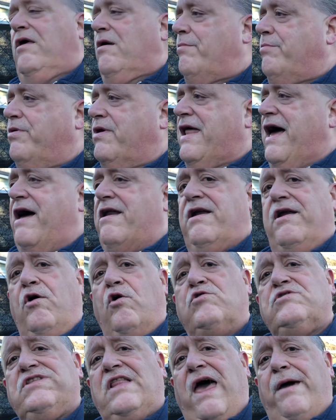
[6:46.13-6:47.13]
but out of
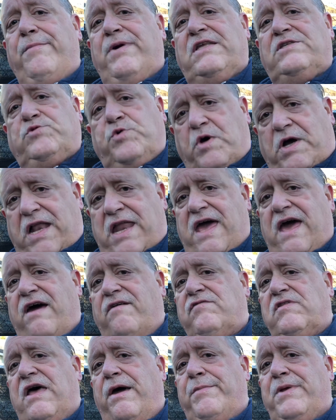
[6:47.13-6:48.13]
those lemons, we're gonna have
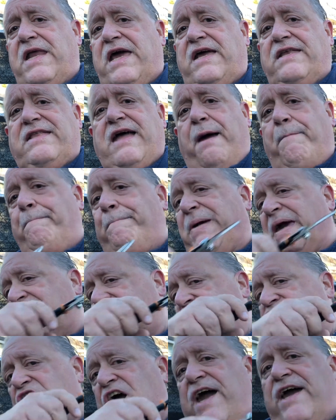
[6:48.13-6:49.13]
lemonade. That big
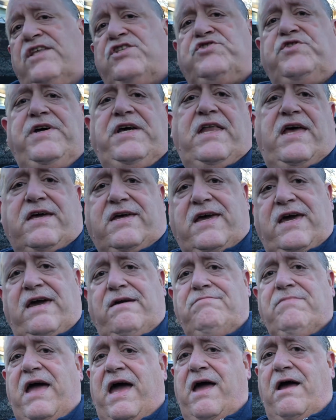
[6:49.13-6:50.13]
giant tree that came
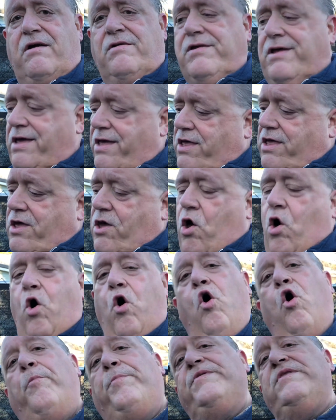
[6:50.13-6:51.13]
down
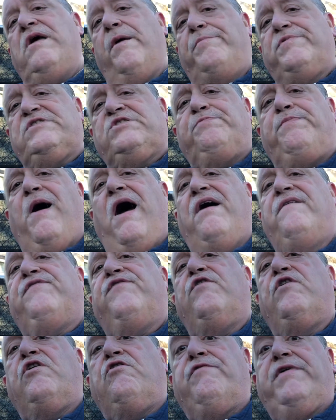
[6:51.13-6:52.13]
opened up a spot
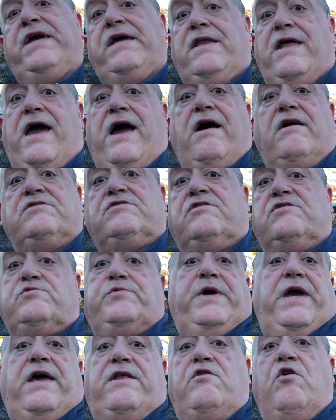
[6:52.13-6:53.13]
for a greenhouse, because we
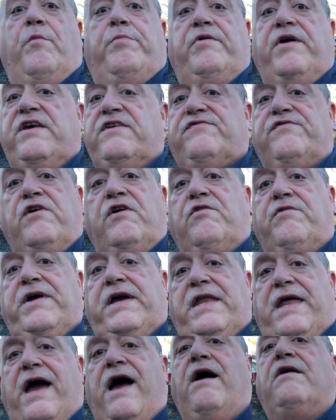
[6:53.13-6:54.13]
had no place for a
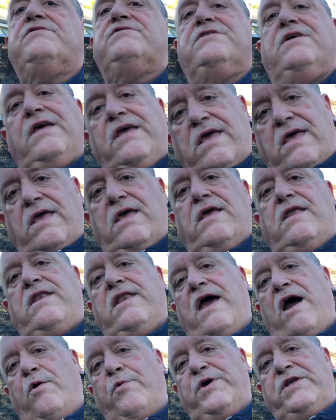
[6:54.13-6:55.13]
greenhouse.
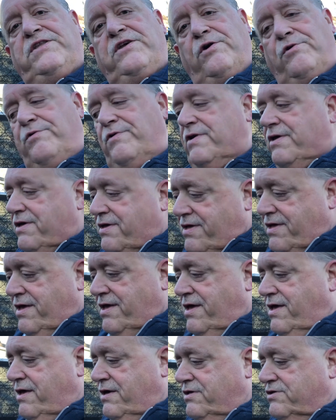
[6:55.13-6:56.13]
Now we do.
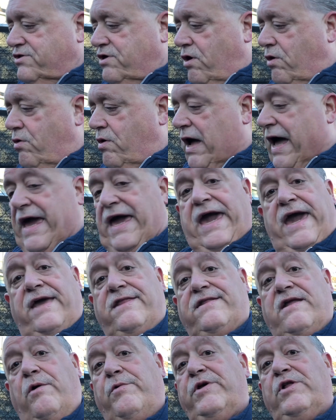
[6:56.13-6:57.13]
So I hate
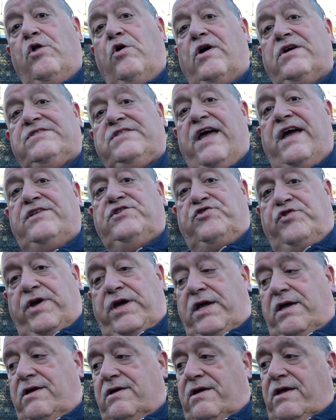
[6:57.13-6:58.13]
that we lost that
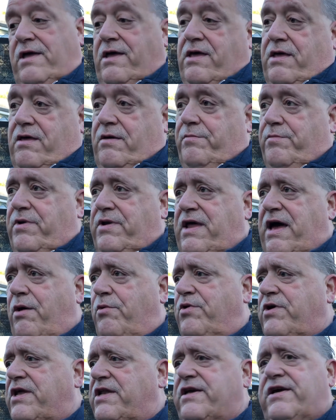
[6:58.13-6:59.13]
tree, but now we're
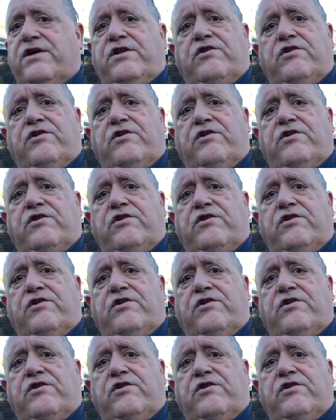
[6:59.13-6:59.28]
gonna get a